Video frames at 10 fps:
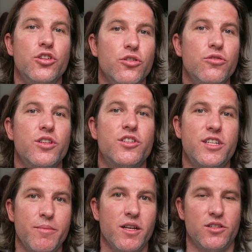To the
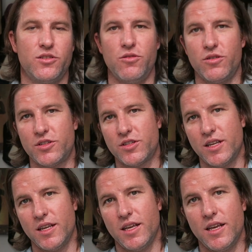stimulus
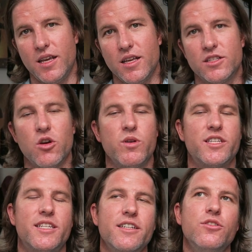talks. So
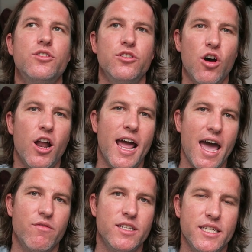we still do not
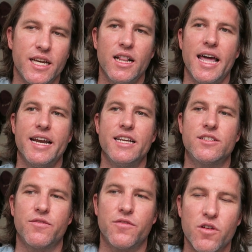have a deal and it
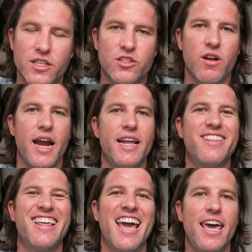is
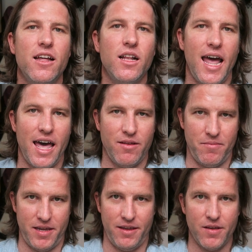frustrating the hell out
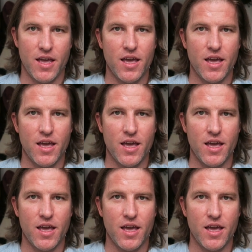of me.